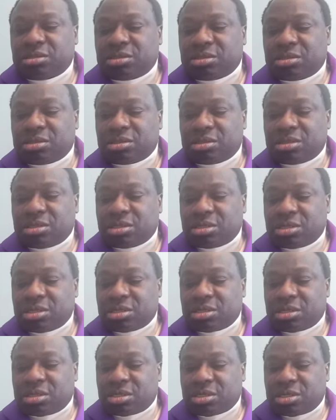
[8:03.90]

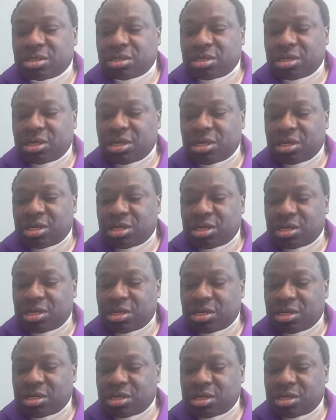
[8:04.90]

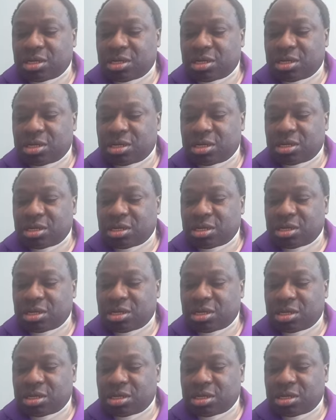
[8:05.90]
Nobody speaks.